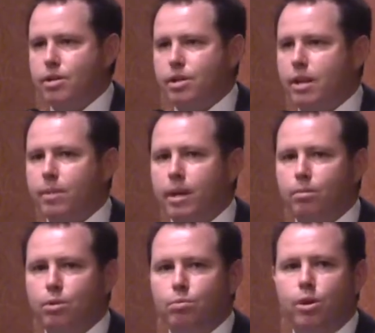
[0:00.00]
Sheep
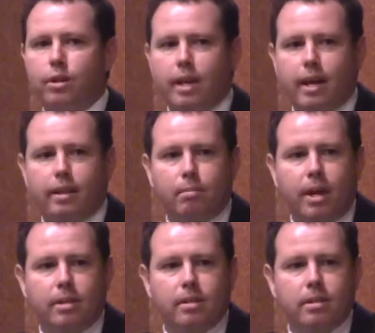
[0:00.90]
meat was worth nothing
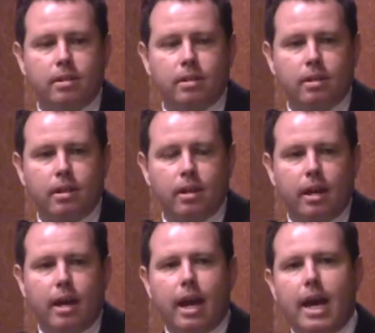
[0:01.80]
much.
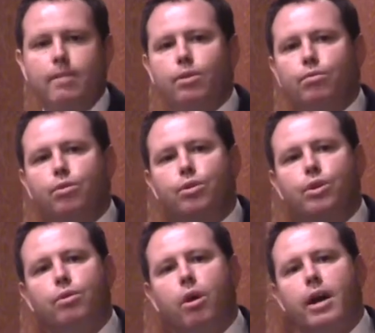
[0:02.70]
Even through
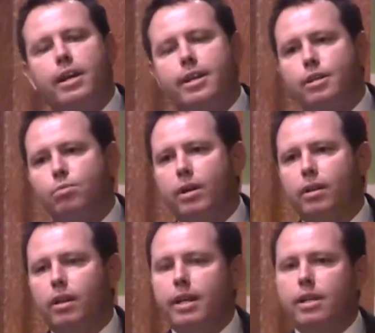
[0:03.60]
the dry years, one
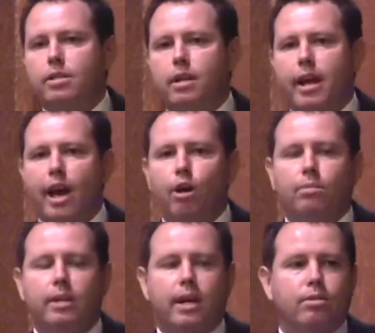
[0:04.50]
of the things that
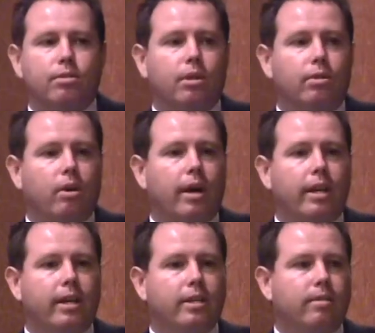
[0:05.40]
helped us through the dry
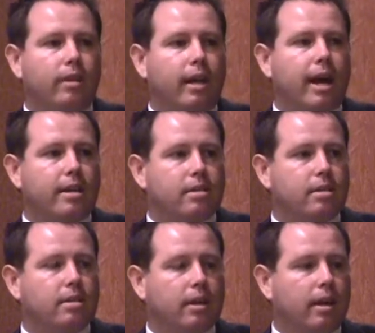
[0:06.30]
years of the
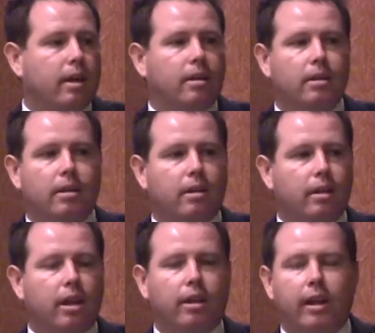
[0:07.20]
last,
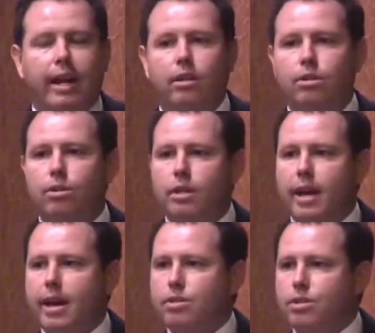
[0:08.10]
the late
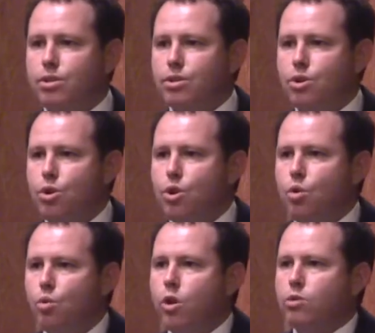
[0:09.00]
2000s,
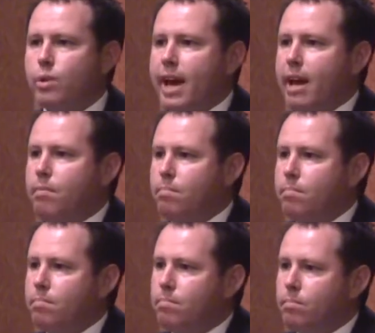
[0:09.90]
was we had
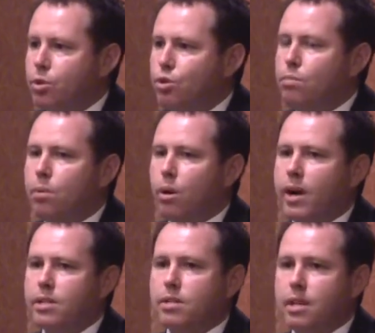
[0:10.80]
good
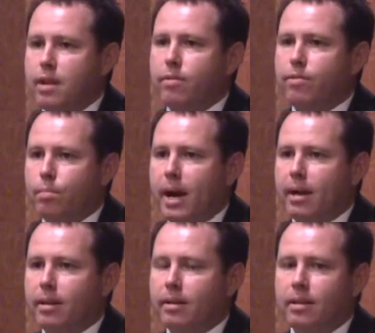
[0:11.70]
prices even for
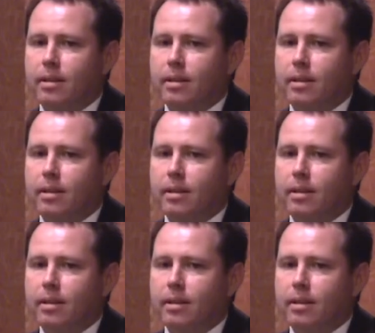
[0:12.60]
mutton.